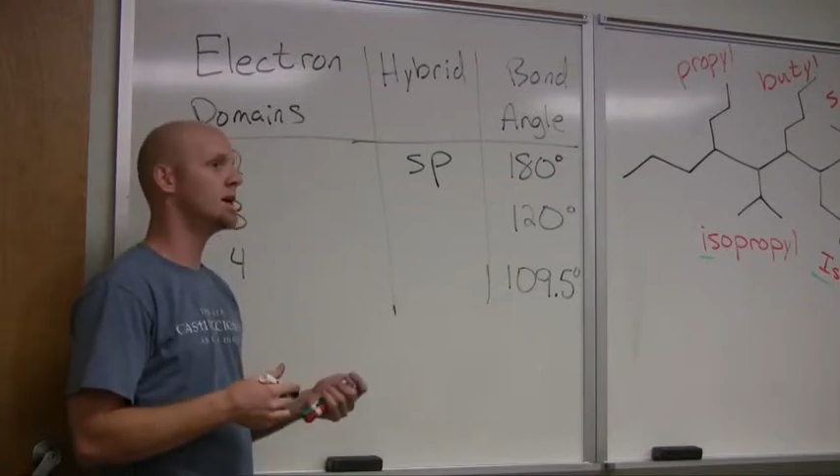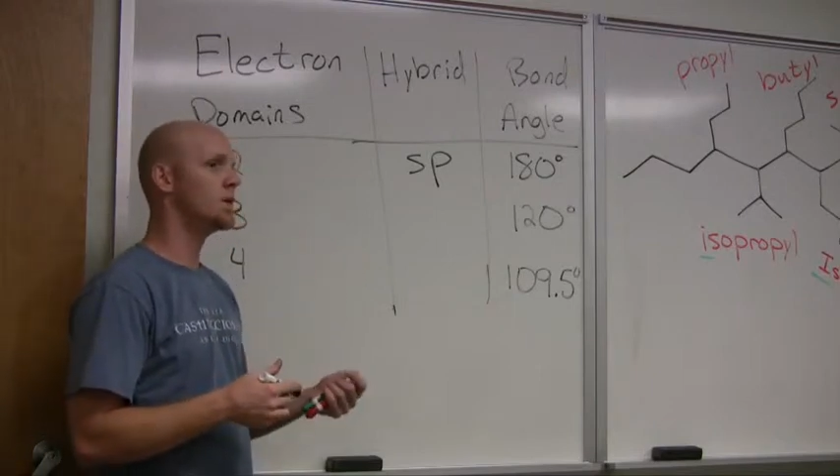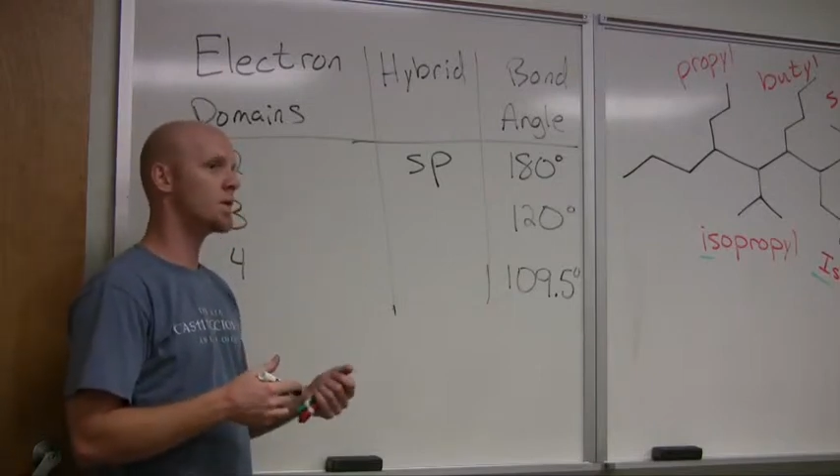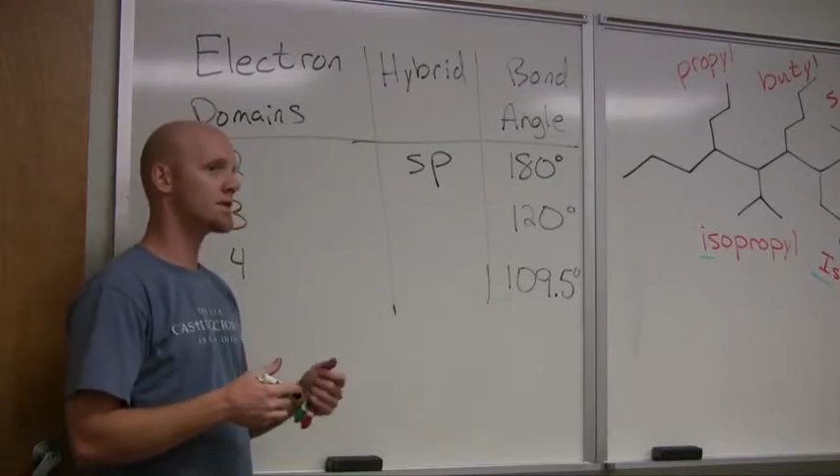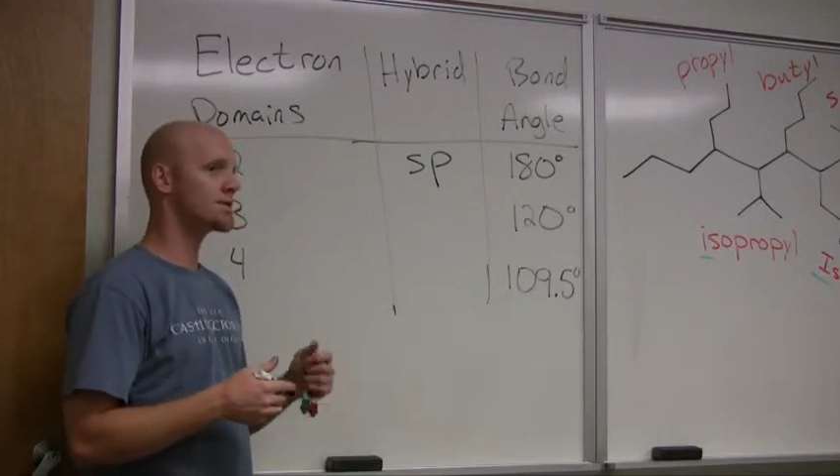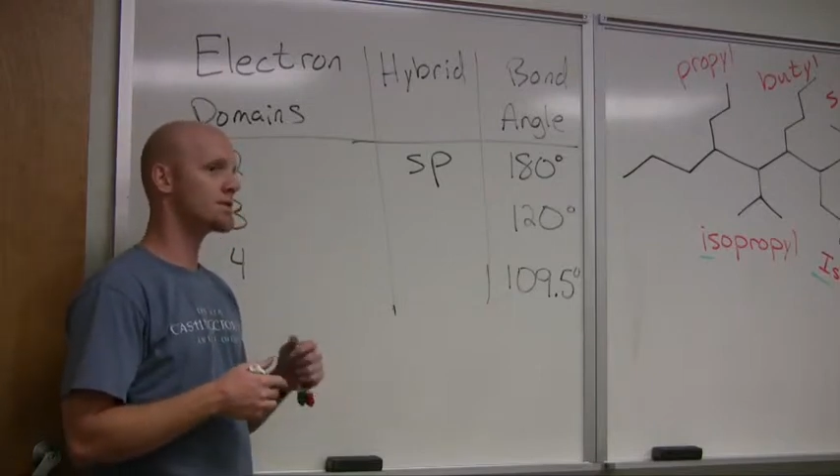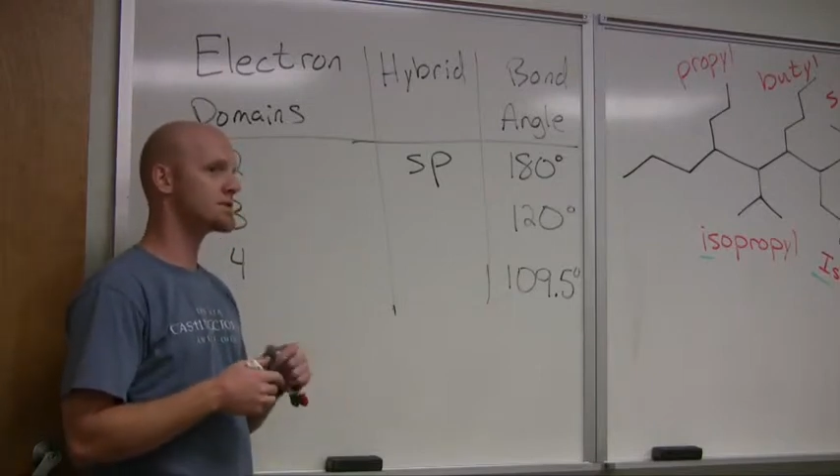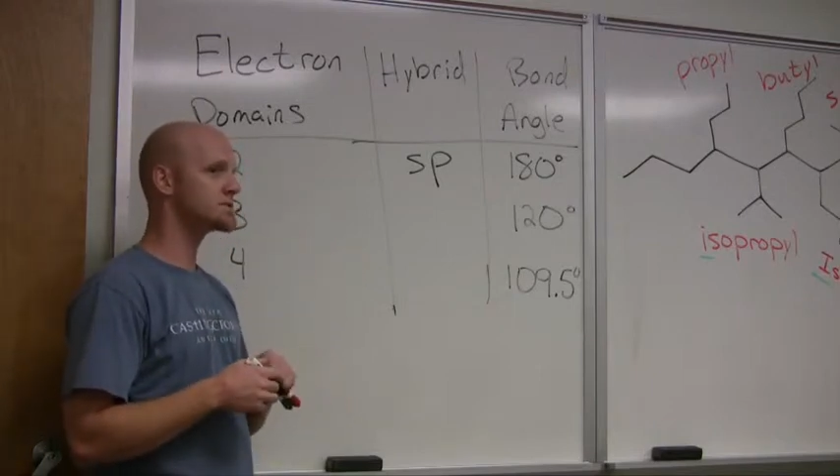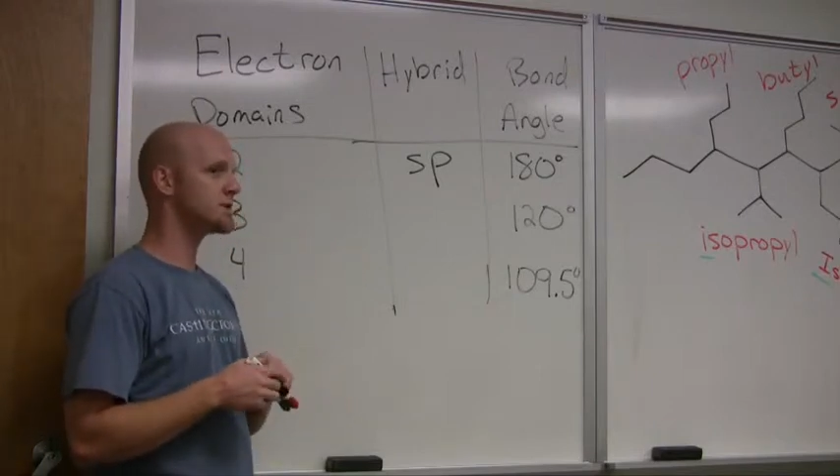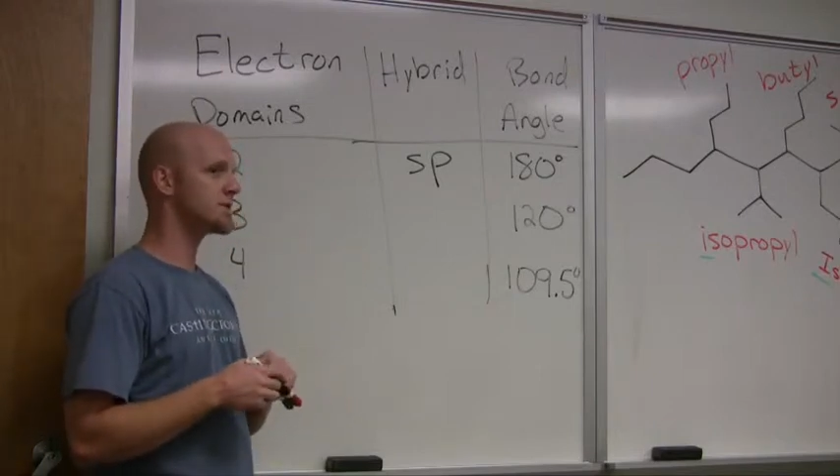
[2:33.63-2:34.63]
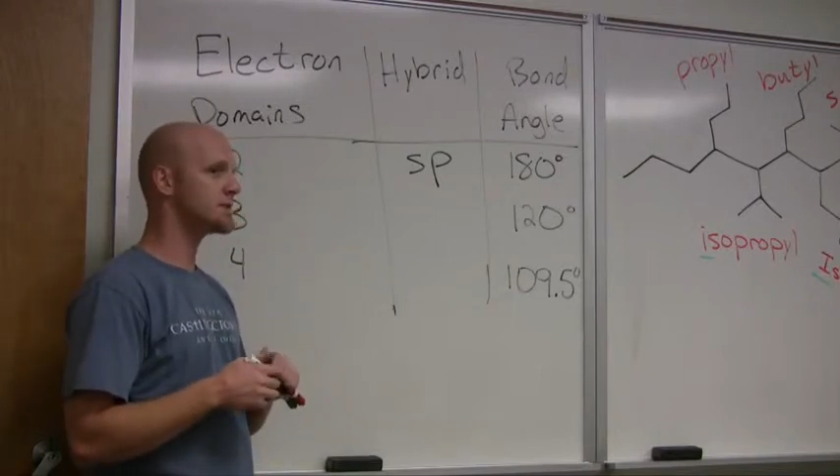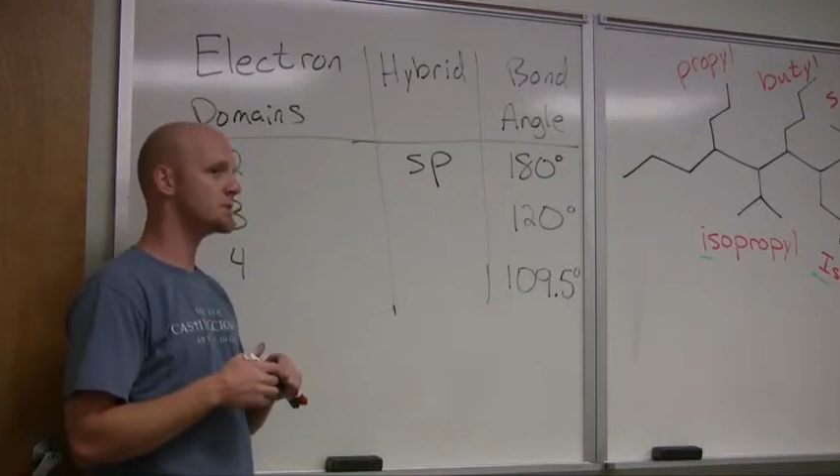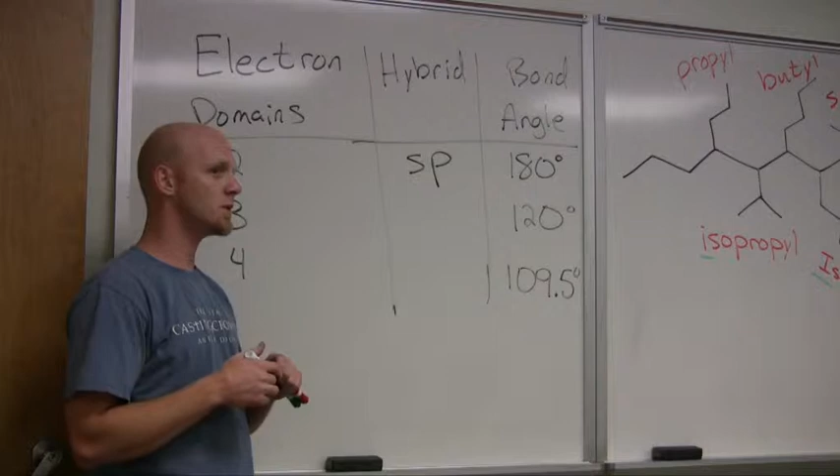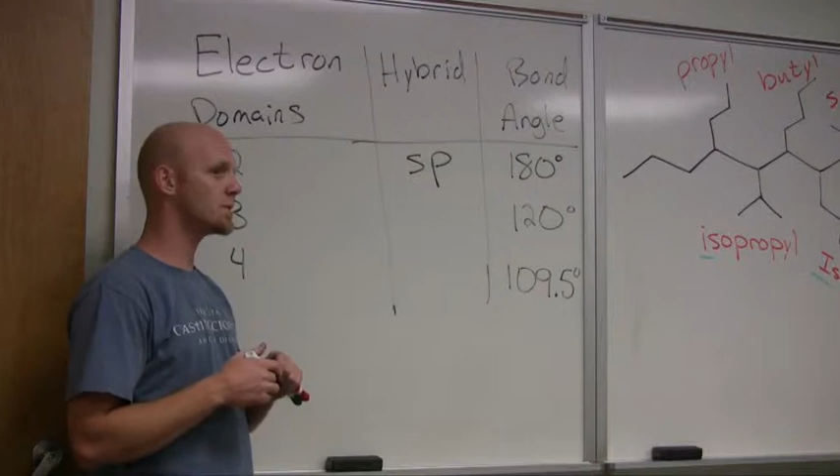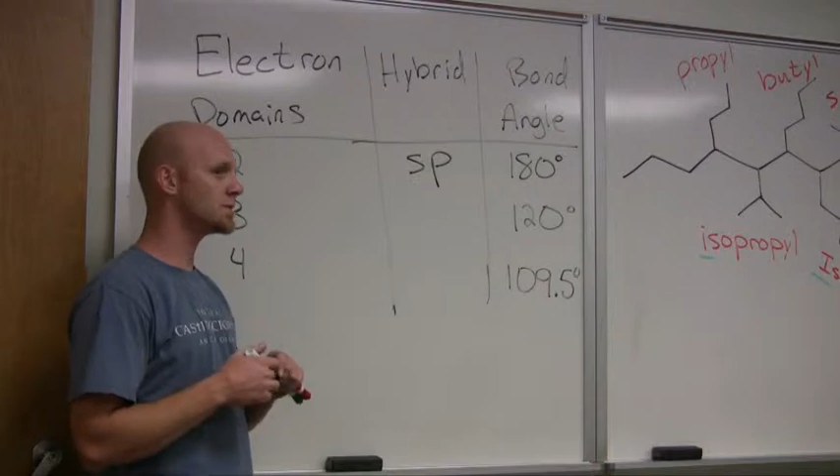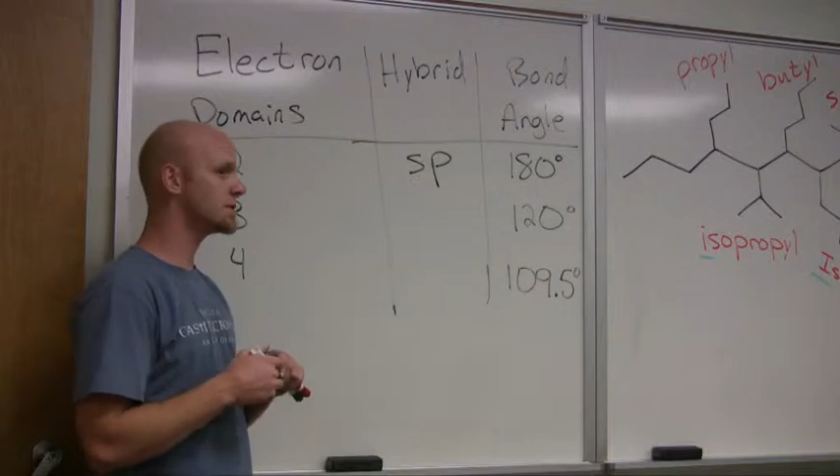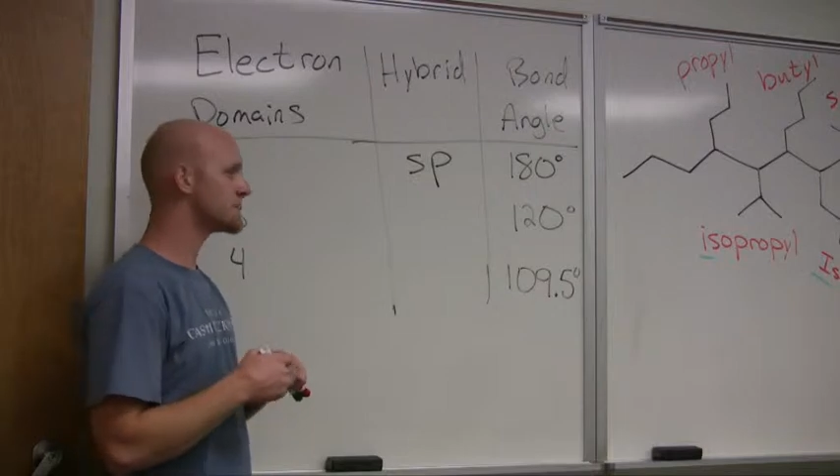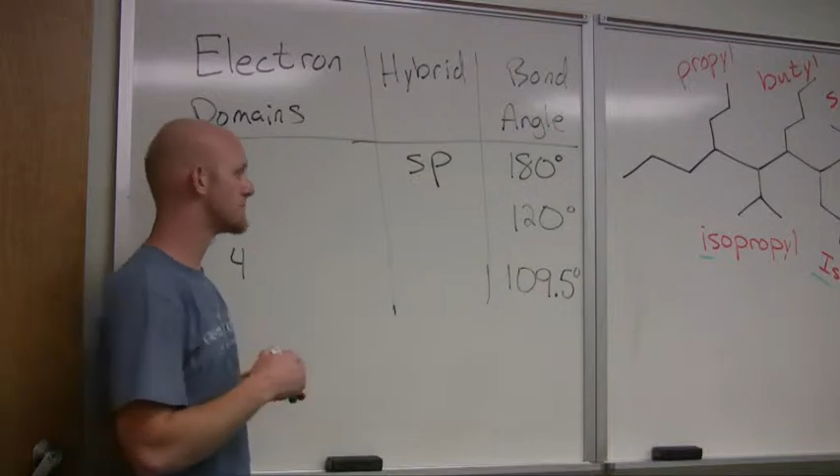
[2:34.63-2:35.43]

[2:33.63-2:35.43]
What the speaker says: What are the first three available orbitals?